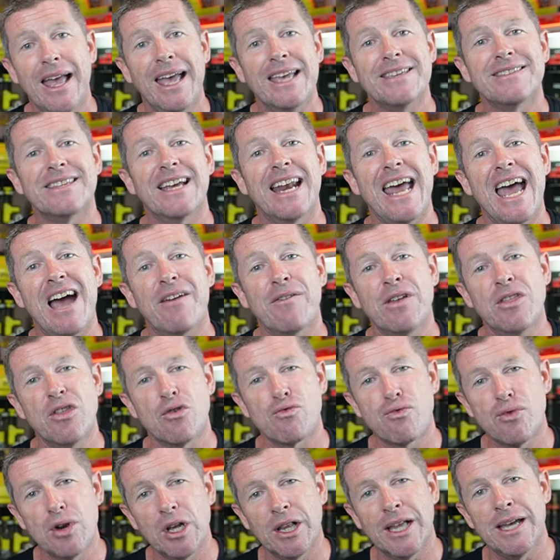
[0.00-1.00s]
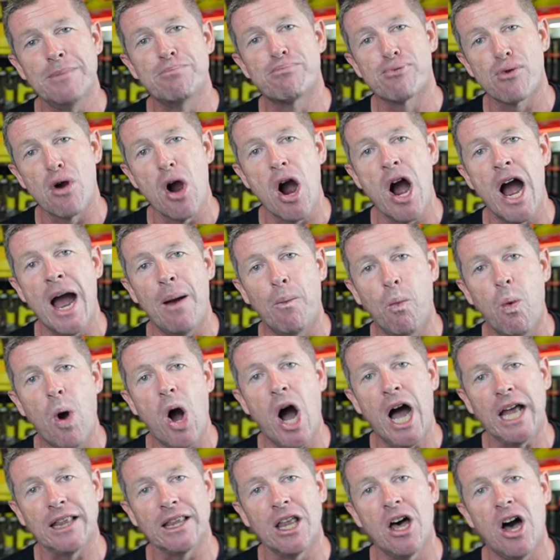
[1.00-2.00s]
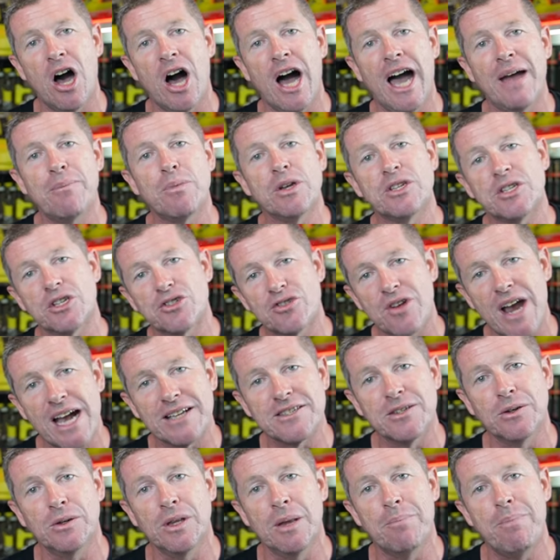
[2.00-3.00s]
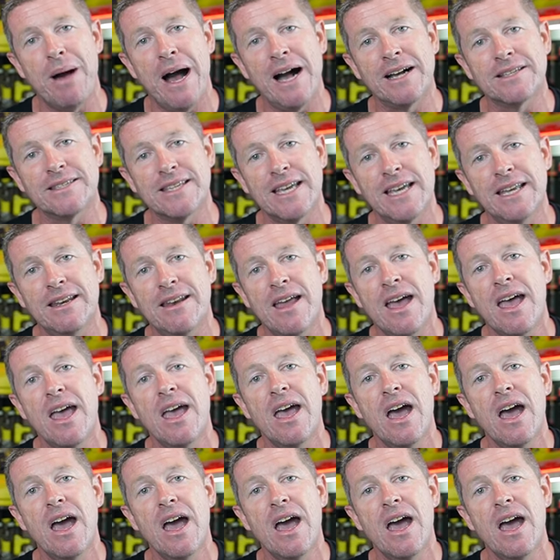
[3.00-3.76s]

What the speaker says: Instead of having the really bright white light, which attracts all the bugs in,